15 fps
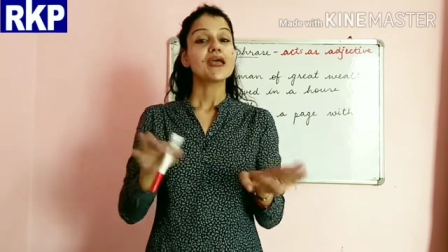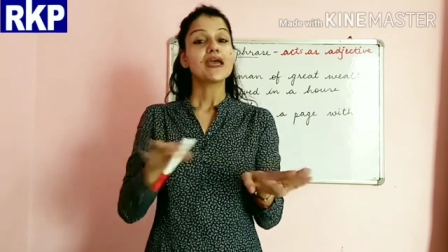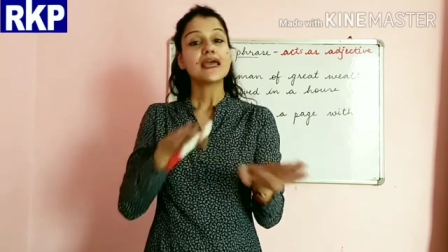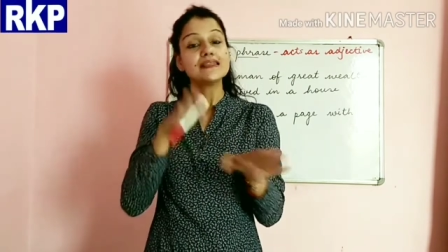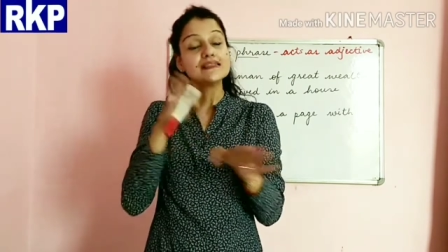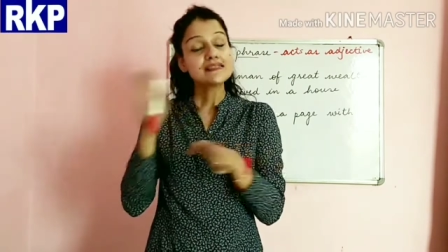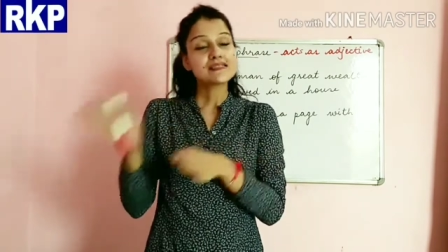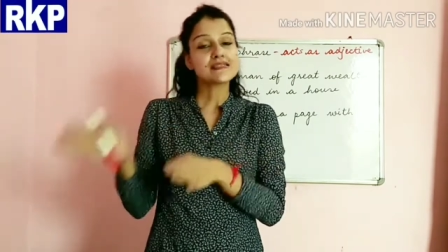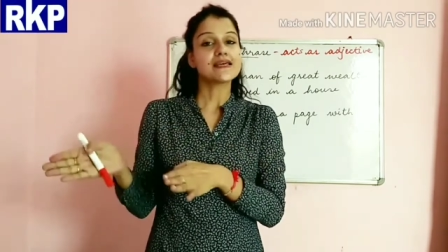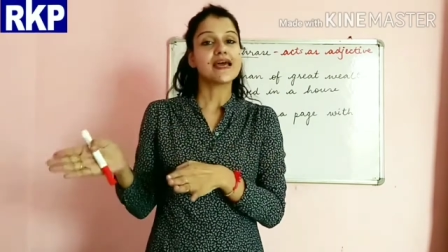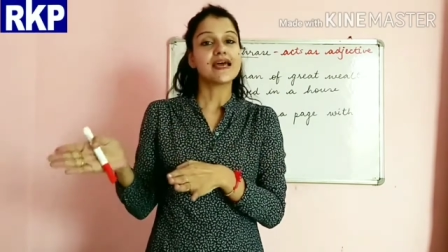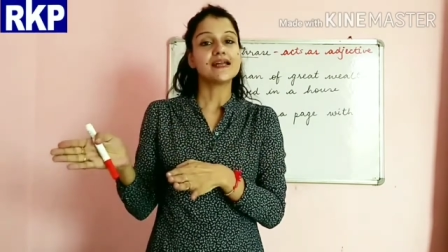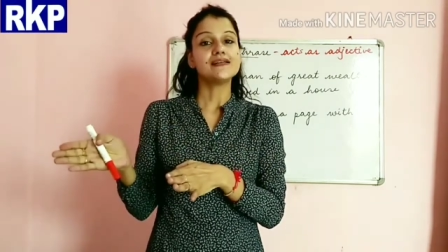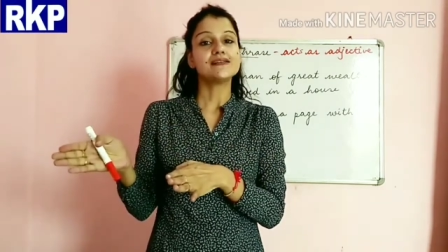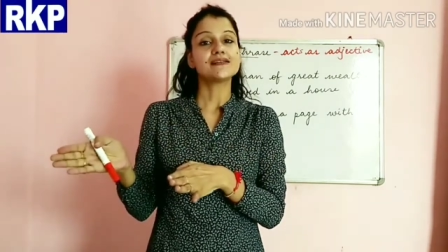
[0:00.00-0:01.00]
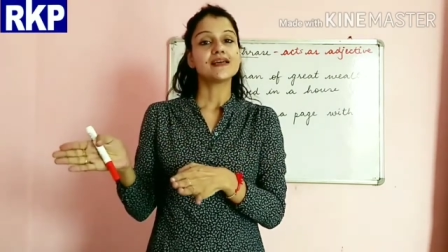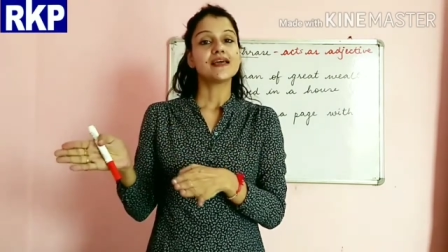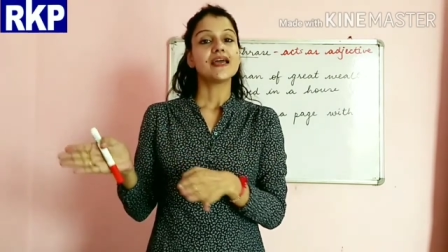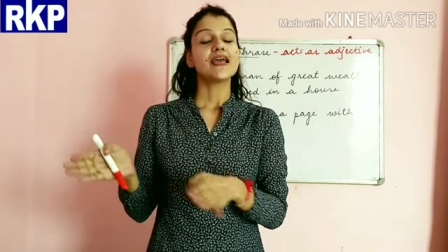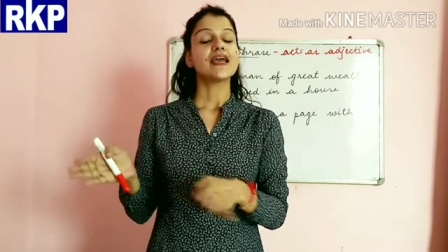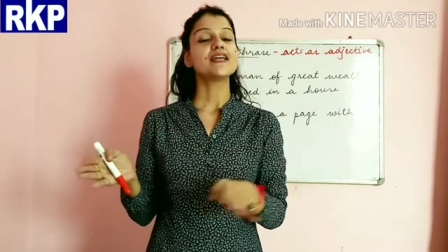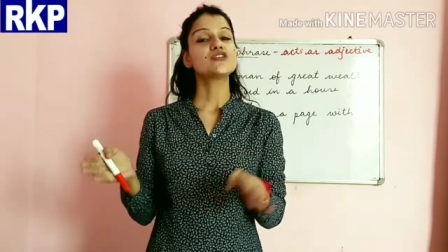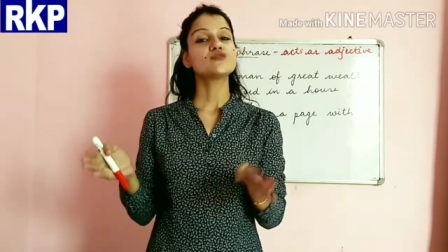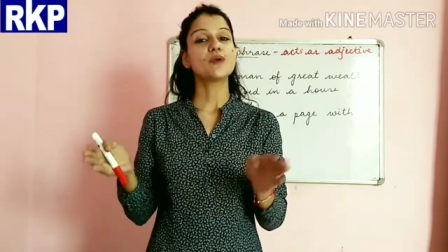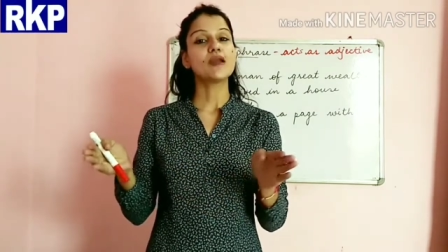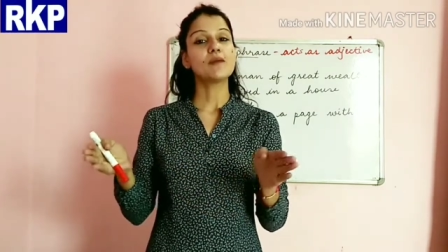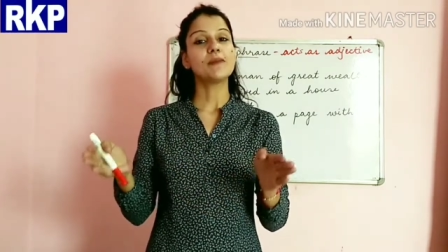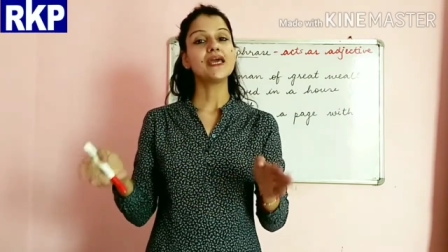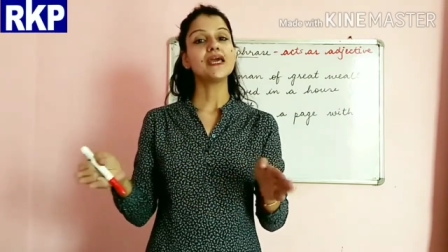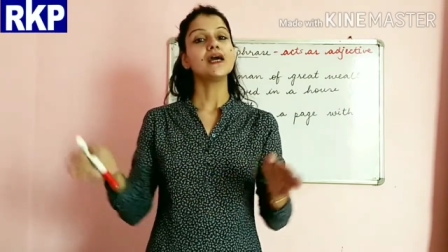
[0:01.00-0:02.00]
Instead it
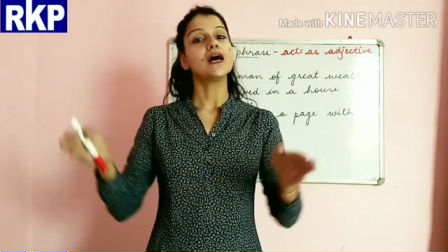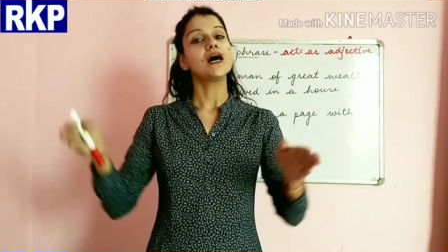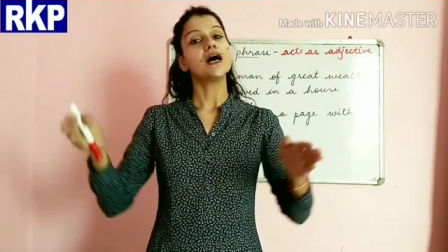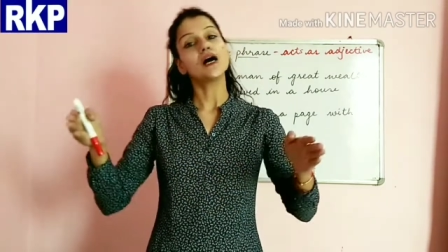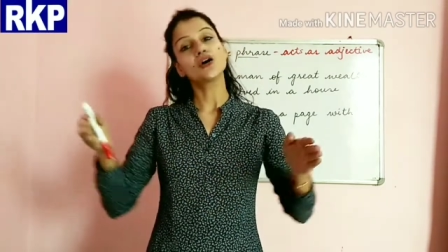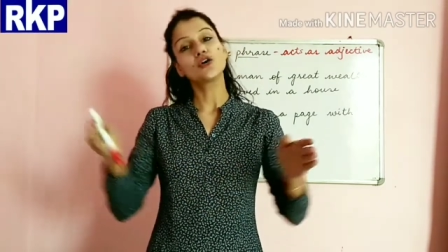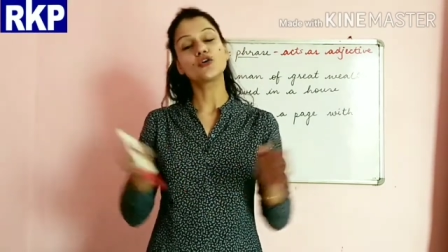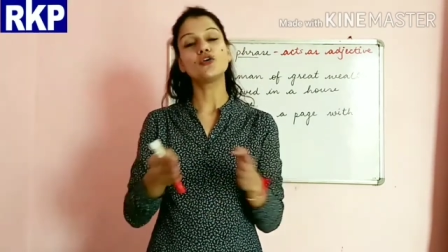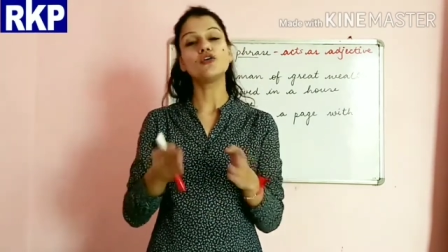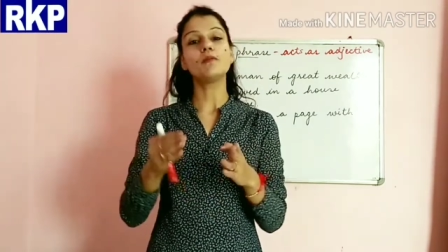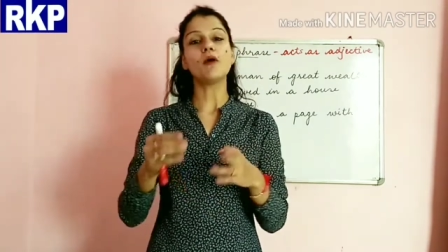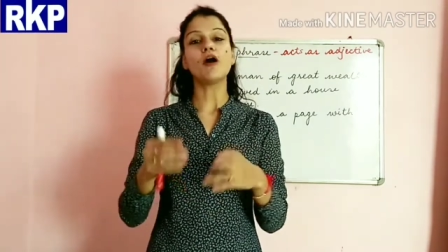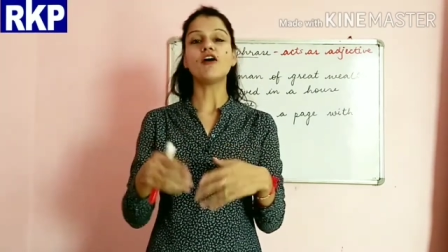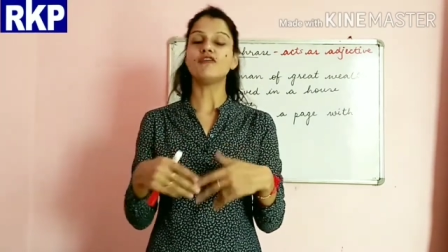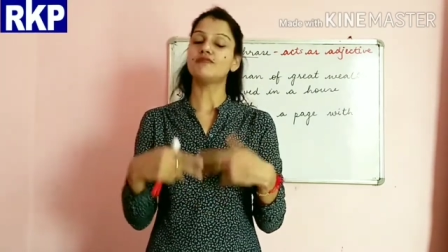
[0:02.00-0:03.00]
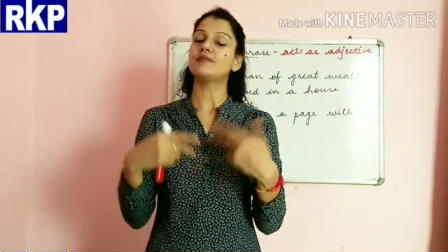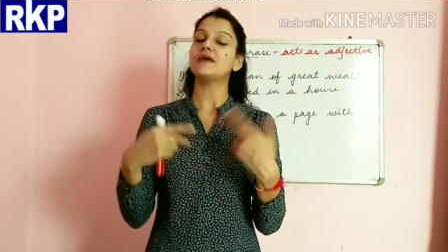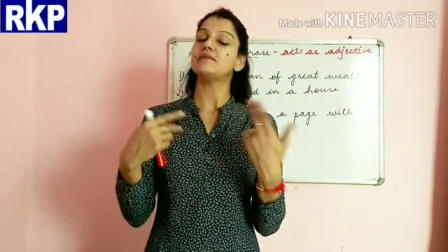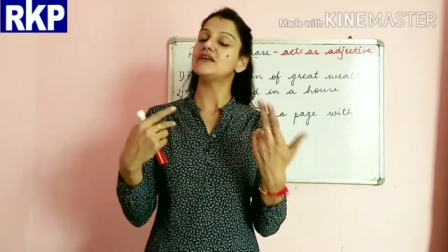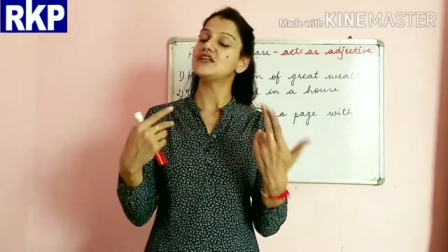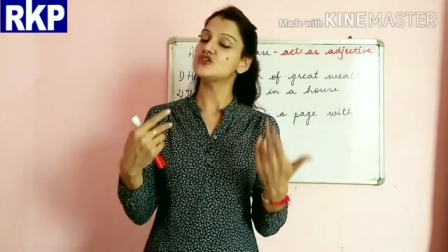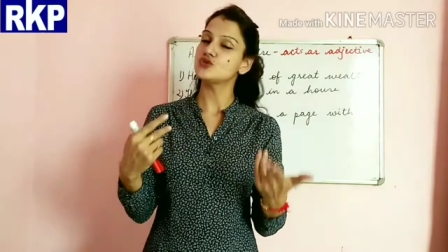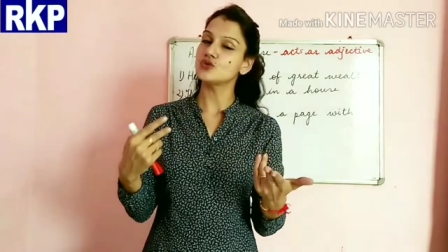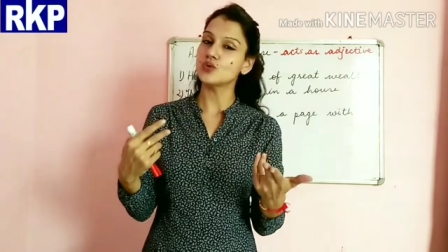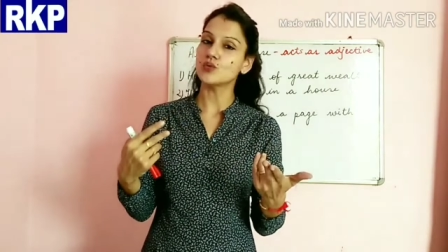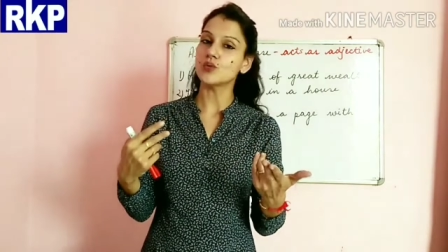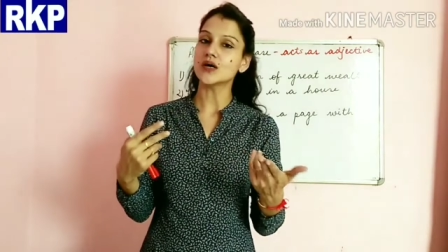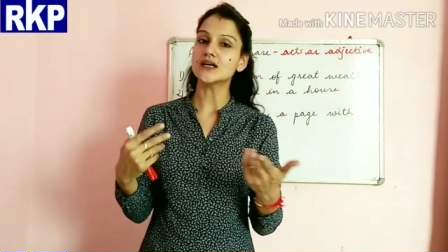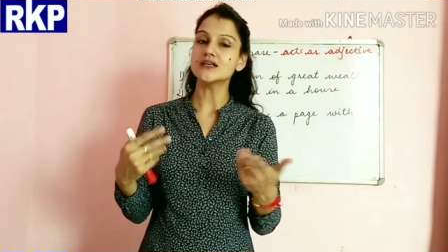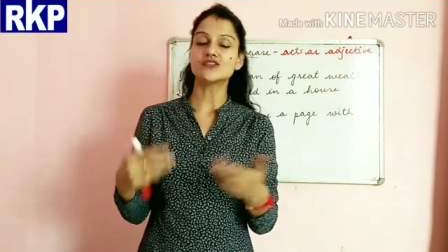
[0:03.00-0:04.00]
will be a group of maybe 2
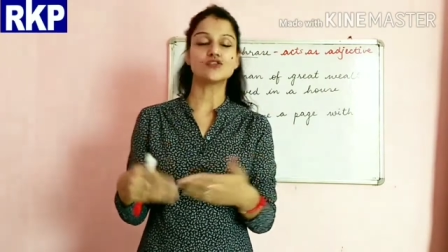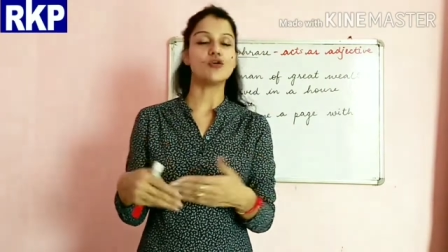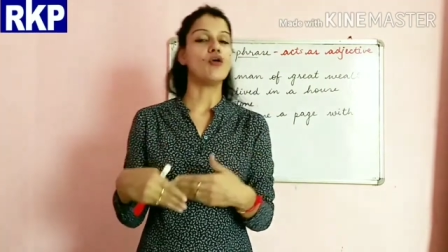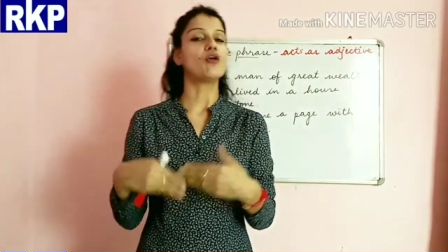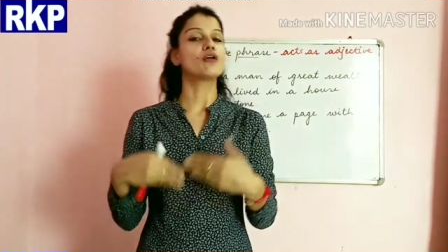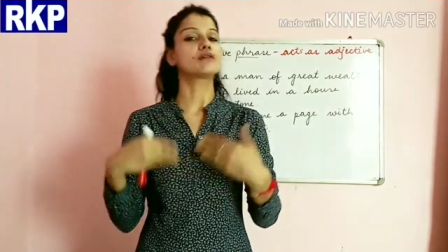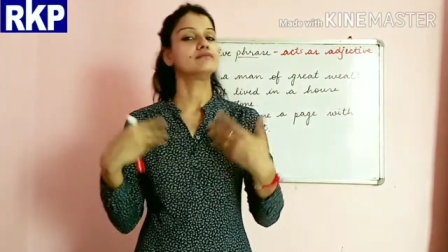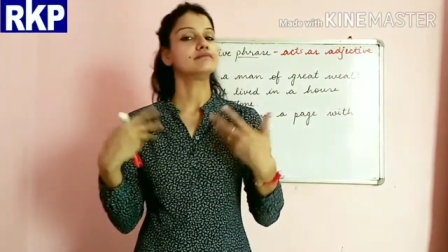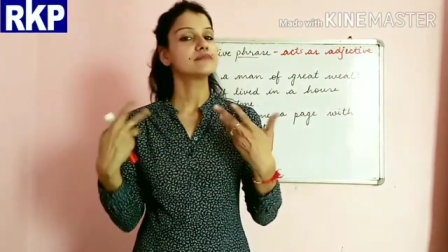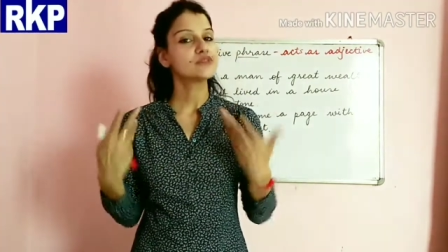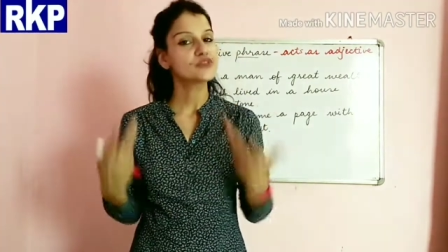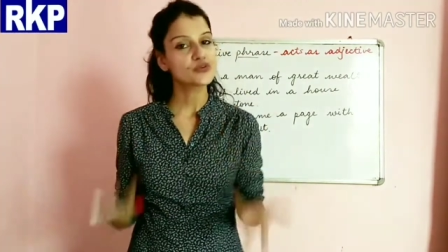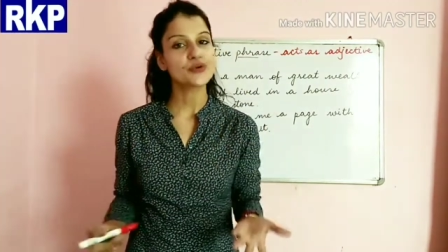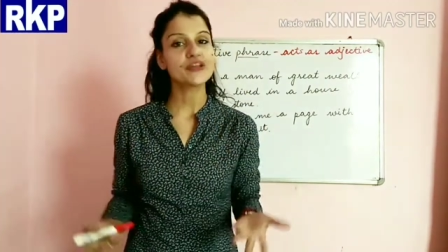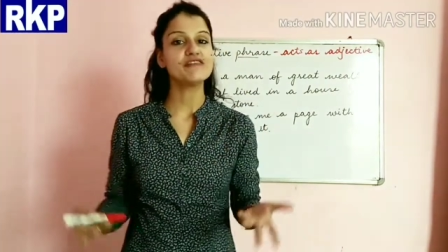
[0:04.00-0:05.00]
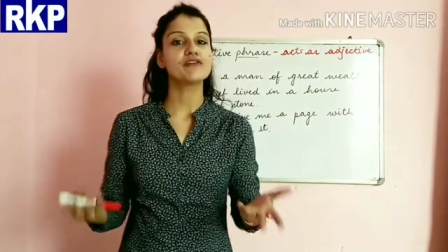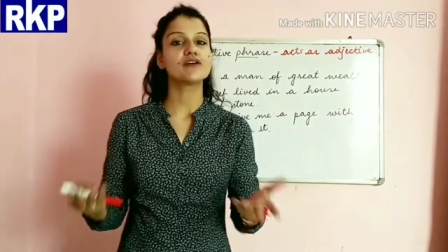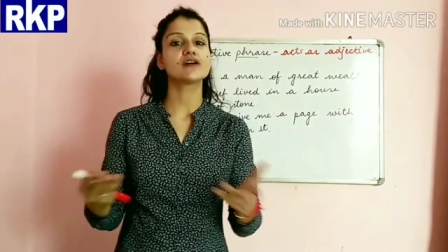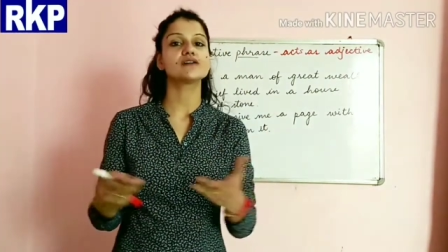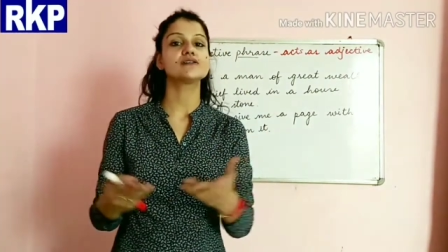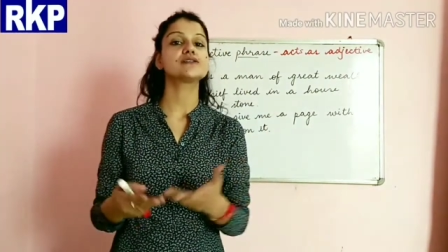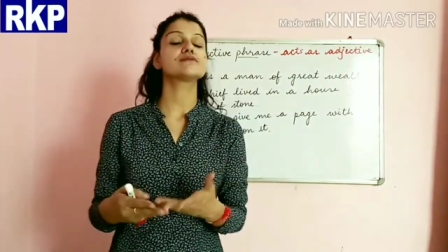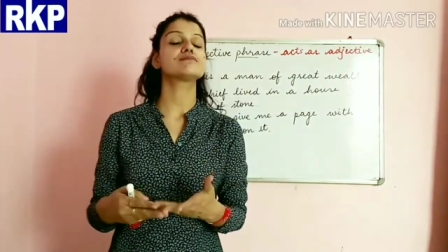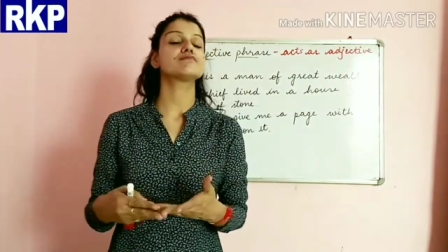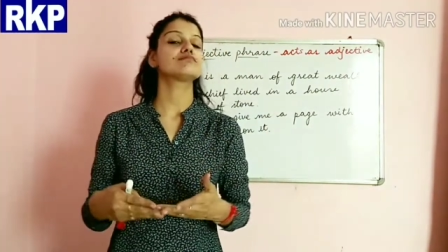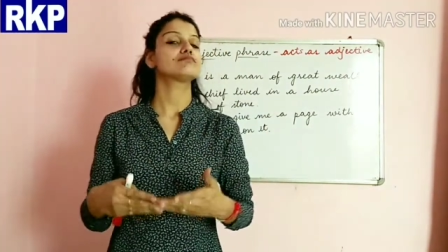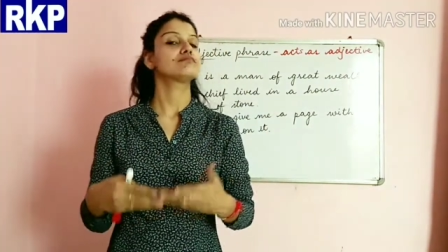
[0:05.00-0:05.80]
words or 3 words,